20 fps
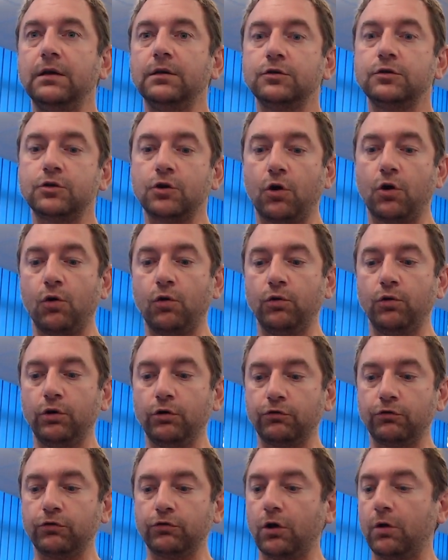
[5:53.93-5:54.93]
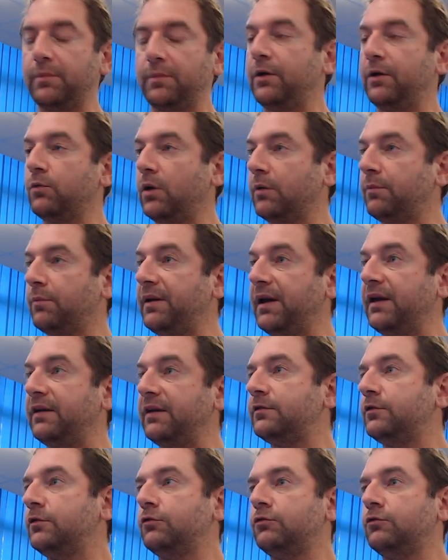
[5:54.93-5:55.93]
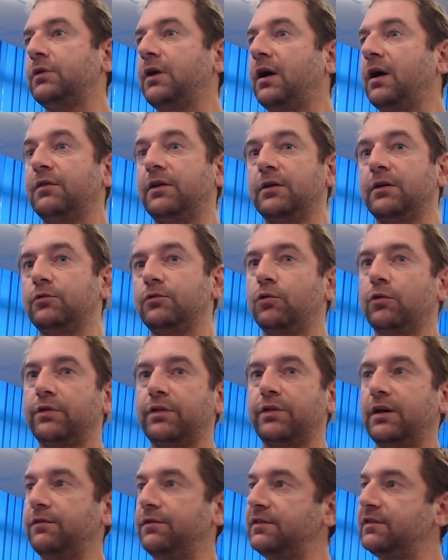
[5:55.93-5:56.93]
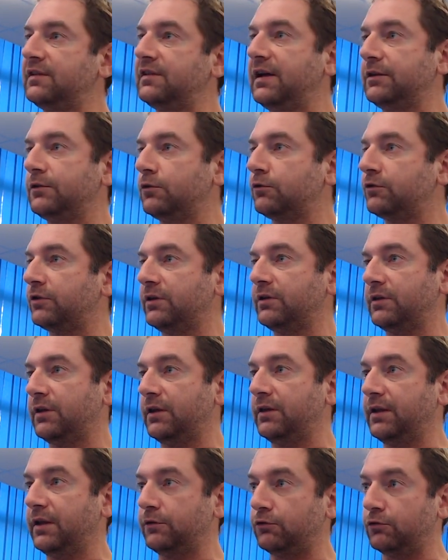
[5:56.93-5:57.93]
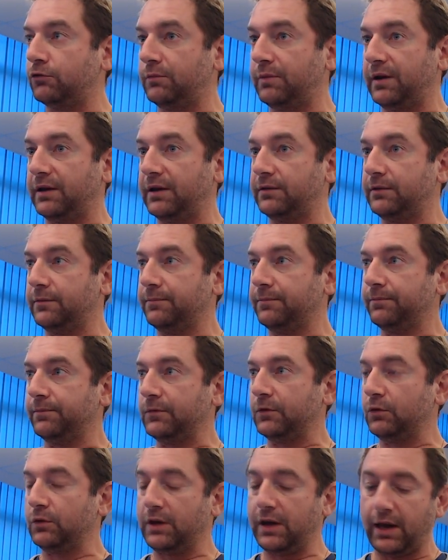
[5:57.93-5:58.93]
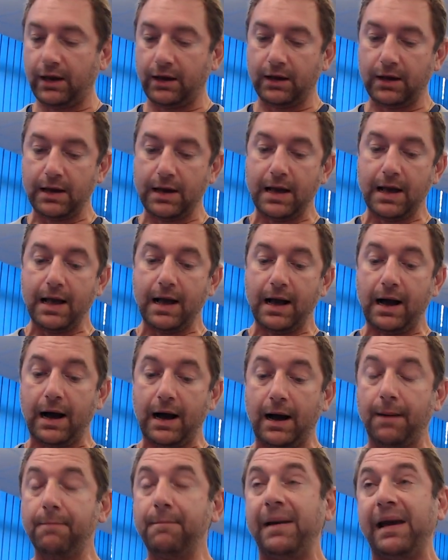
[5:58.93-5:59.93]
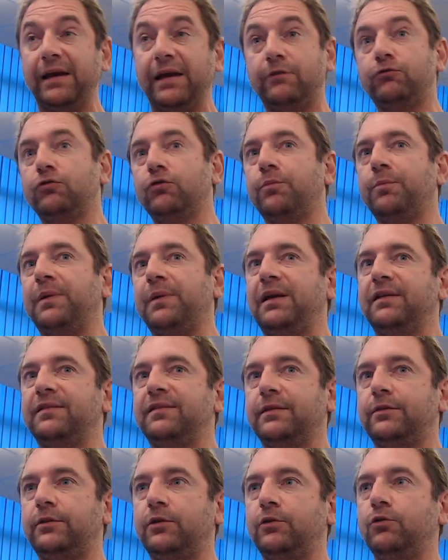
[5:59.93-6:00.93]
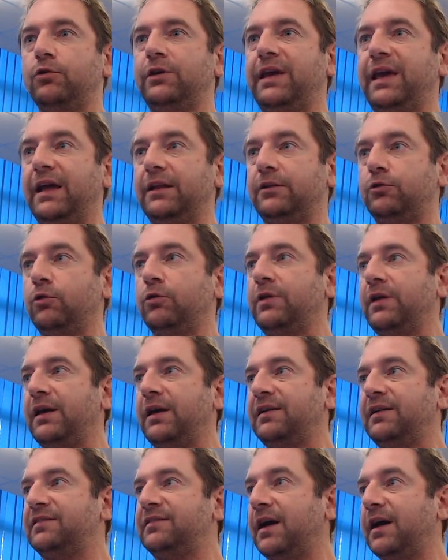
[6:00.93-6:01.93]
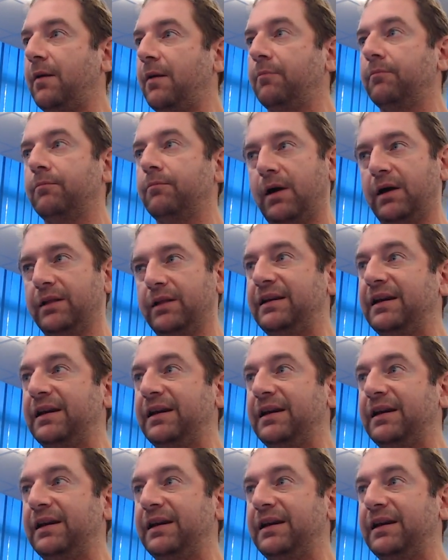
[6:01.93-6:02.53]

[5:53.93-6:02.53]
So you should all be in one place. You should have like 2 or 3 invigilators, and that should be it. Okay. Make sure, please, that you get to the exam at